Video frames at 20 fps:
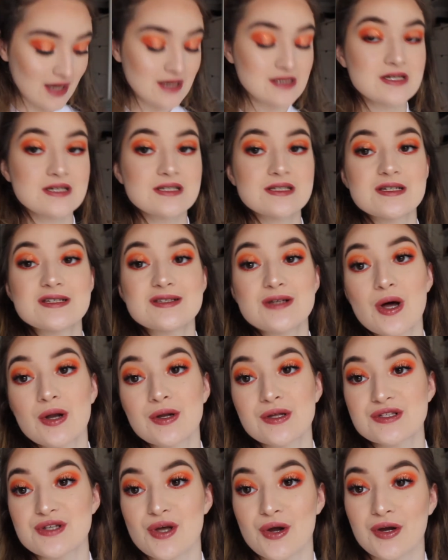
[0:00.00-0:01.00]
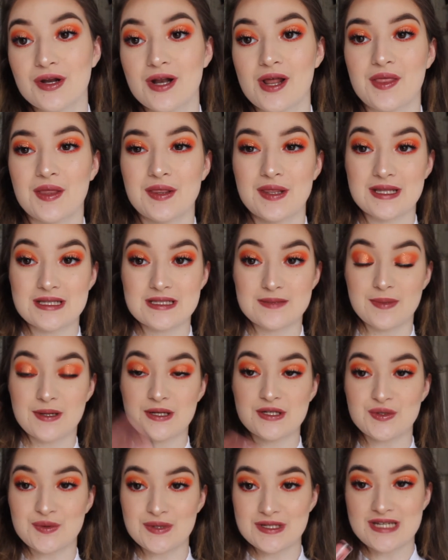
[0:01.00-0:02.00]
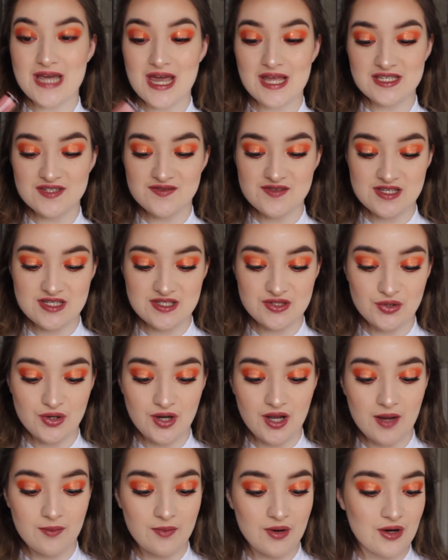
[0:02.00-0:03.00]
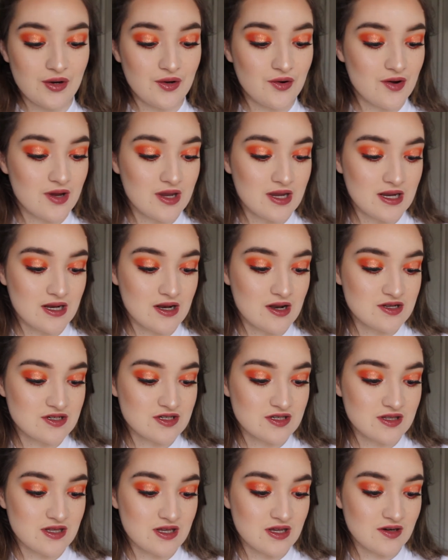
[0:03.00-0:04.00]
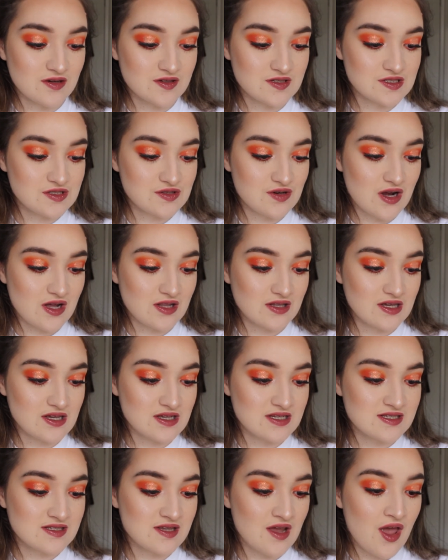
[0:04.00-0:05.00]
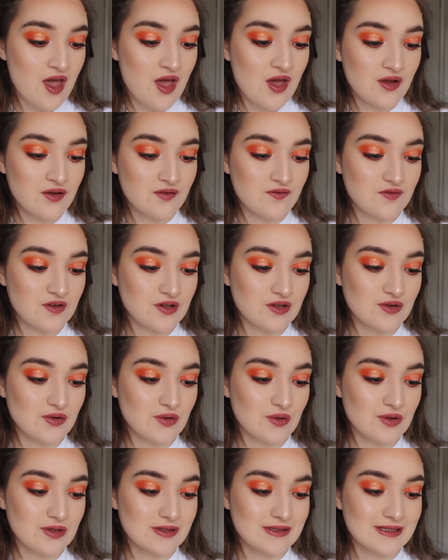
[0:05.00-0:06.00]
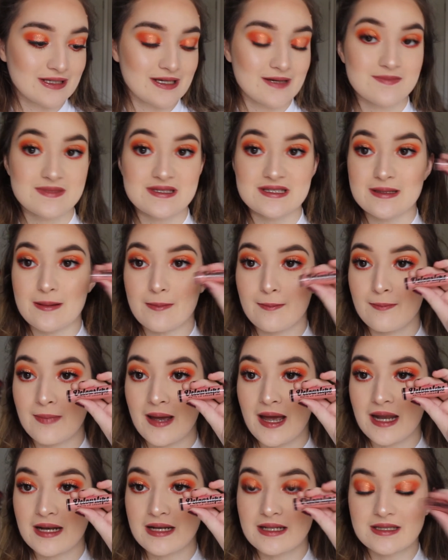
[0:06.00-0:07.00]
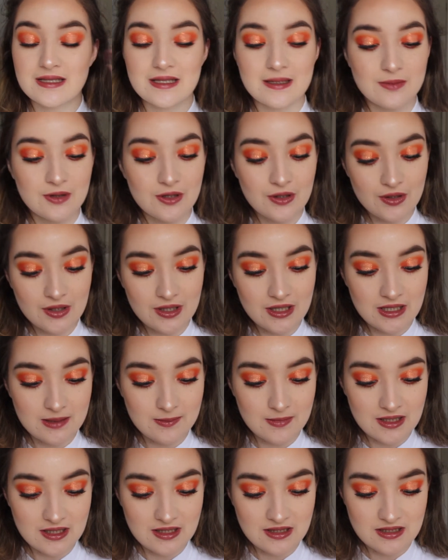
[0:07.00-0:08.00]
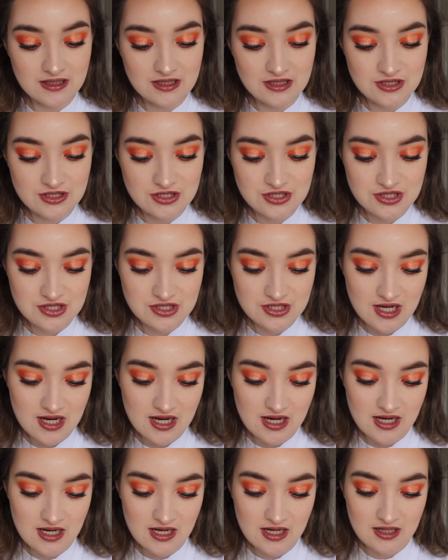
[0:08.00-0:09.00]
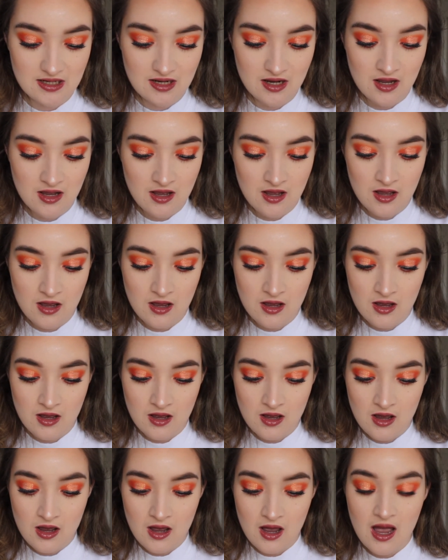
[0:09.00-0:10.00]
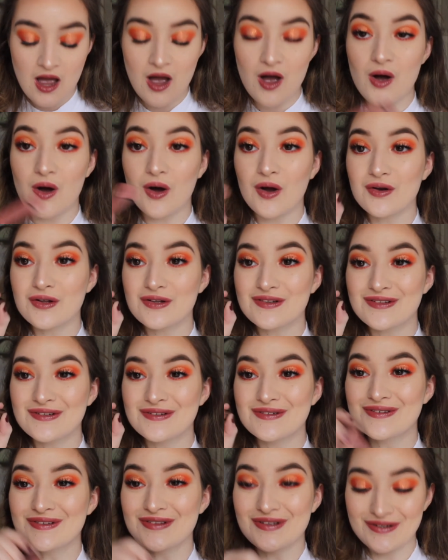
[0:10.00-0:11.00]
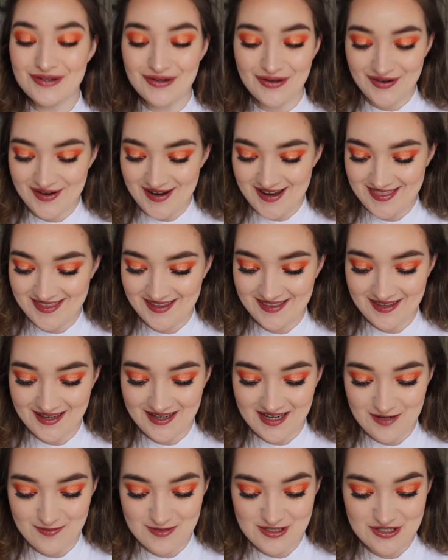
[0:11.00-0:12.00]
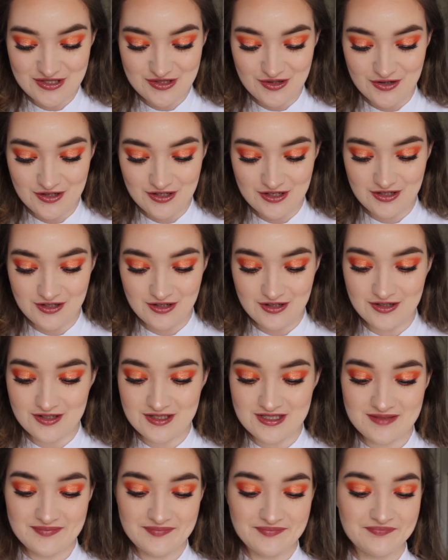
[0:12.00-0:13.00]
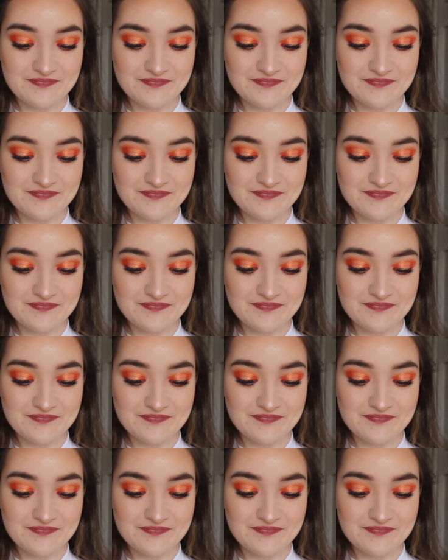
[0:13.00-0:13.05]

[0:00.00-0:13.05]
And just because on its own I think that's a bit too intense for this look, I'm going to go in to the Australis Velour Lips Matte Lip Cream in the shade Honolulu. I think that name is so cute.